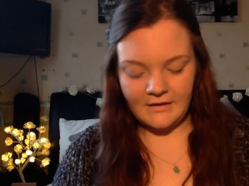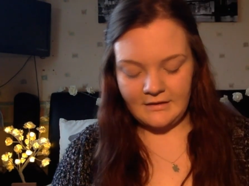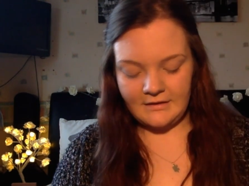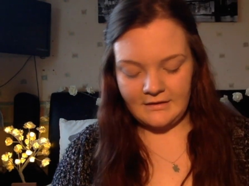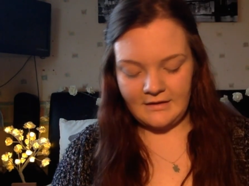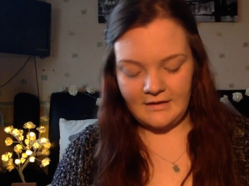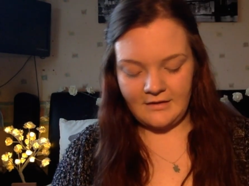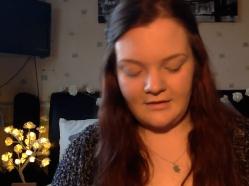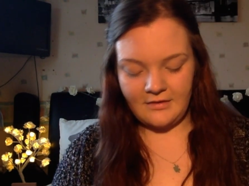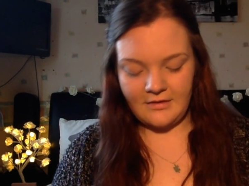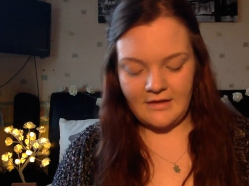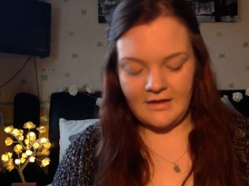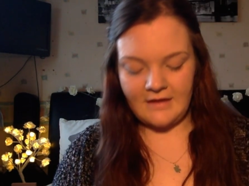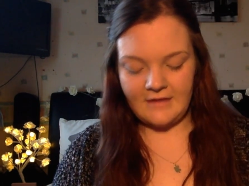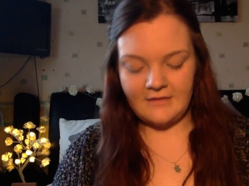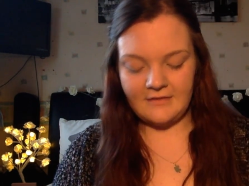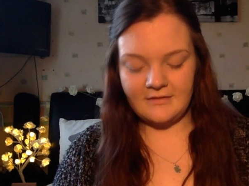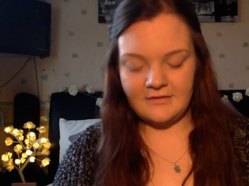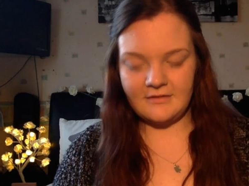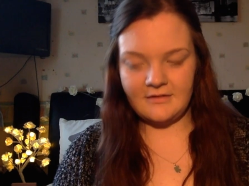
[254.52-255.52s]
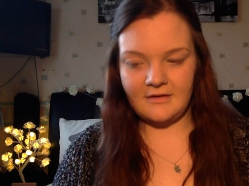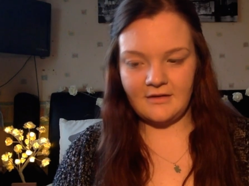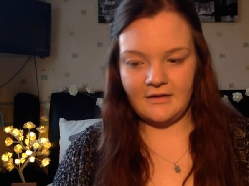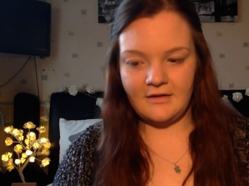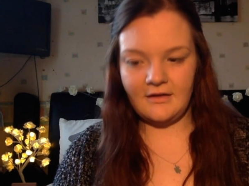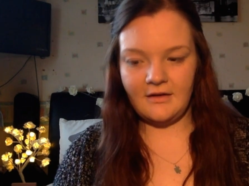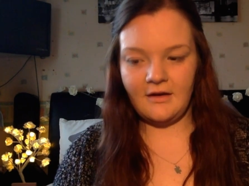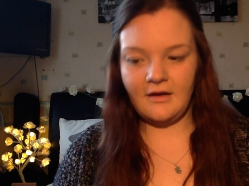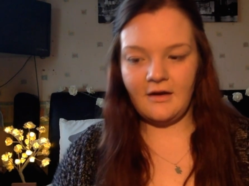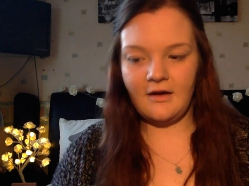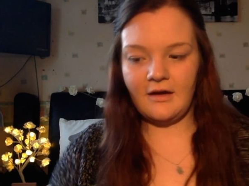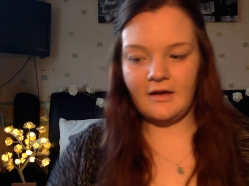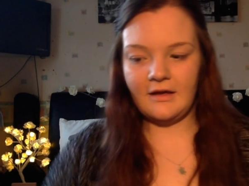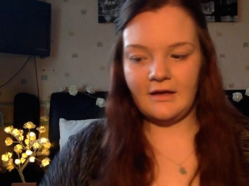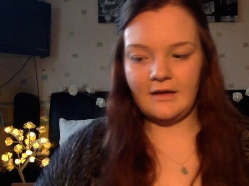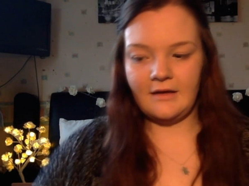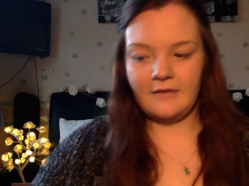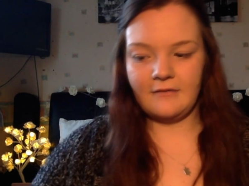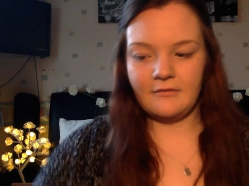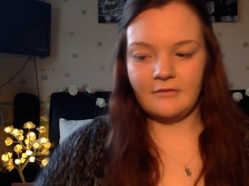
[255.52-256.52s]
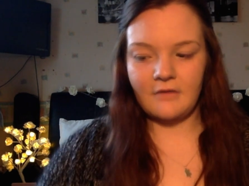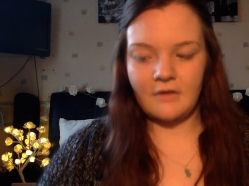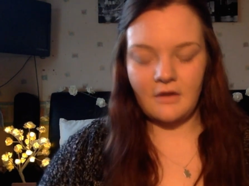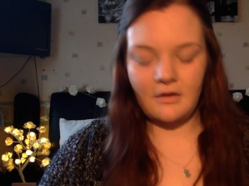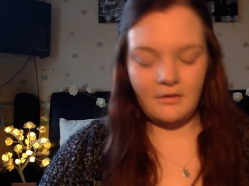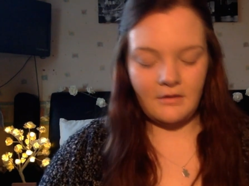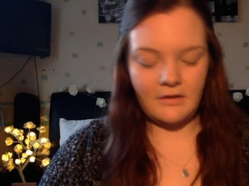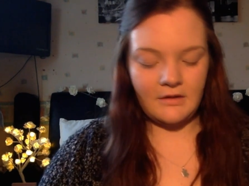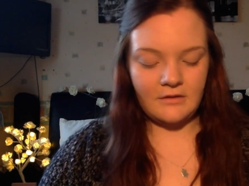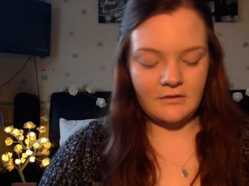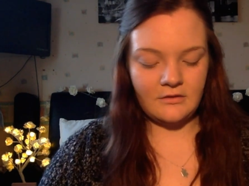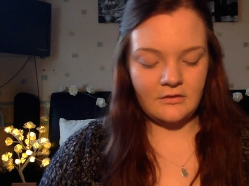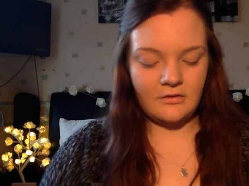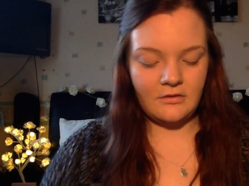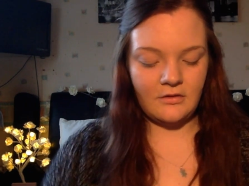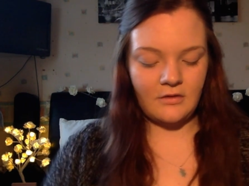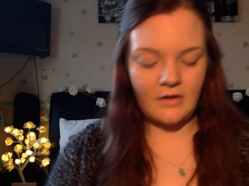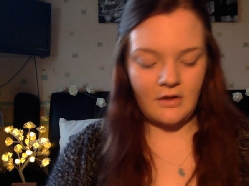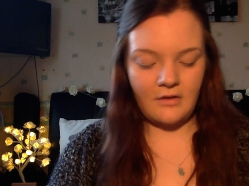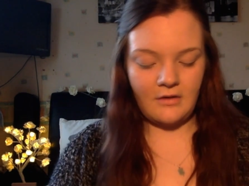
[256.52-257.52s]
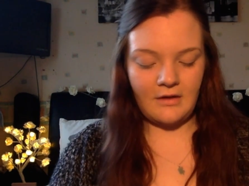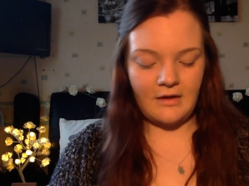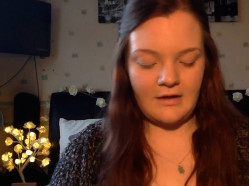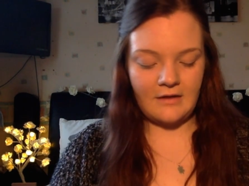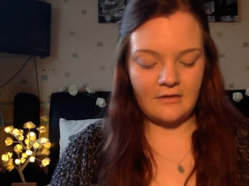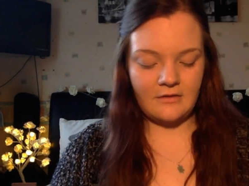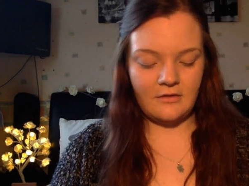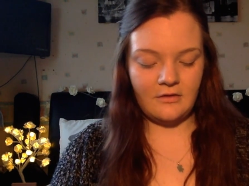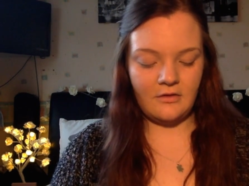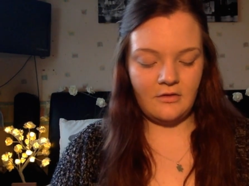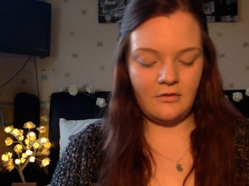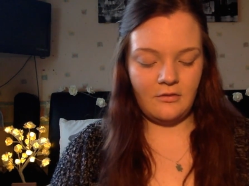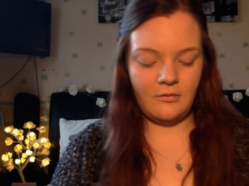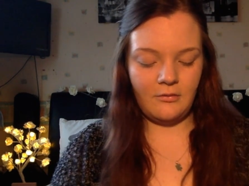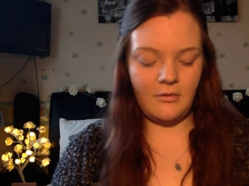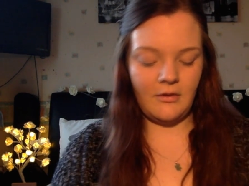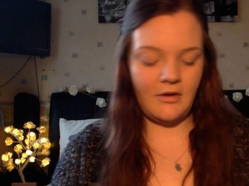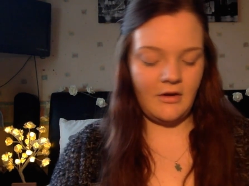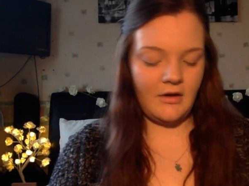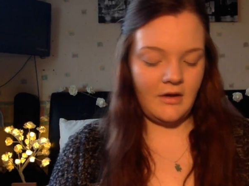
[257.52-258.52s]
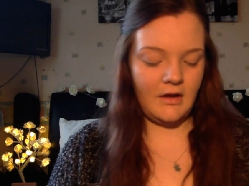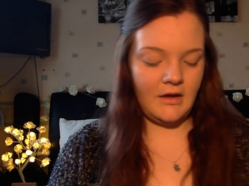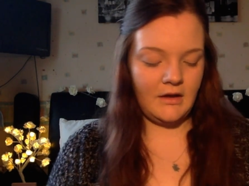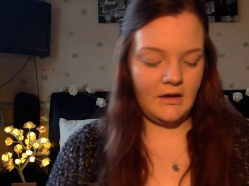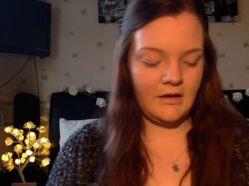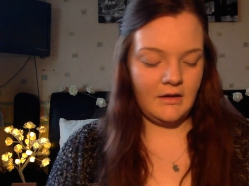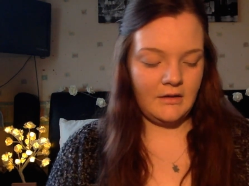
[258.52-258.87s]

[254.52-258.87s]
Now that is done, I am going to go and do my...